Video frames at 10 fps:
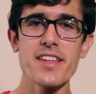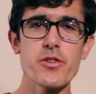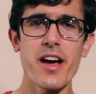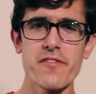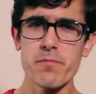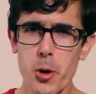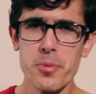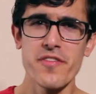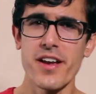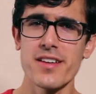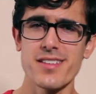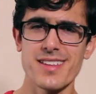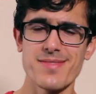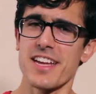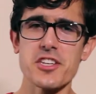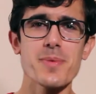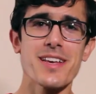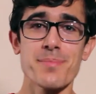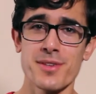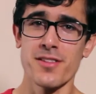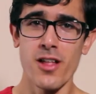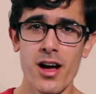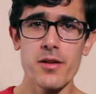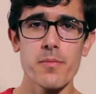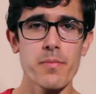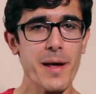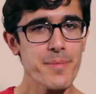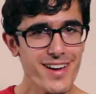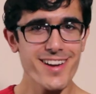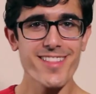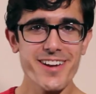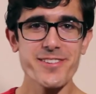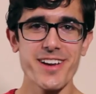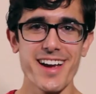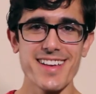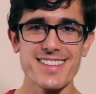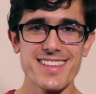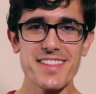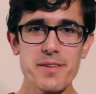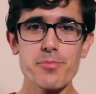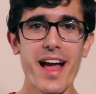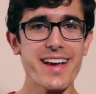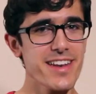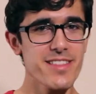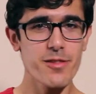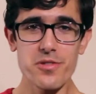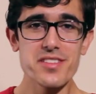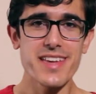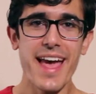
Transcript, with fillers: and then you have Boba Fett, and it just becomes a lot. But I'm not gonna lie to you guys, Leigh Brackett and Lawrence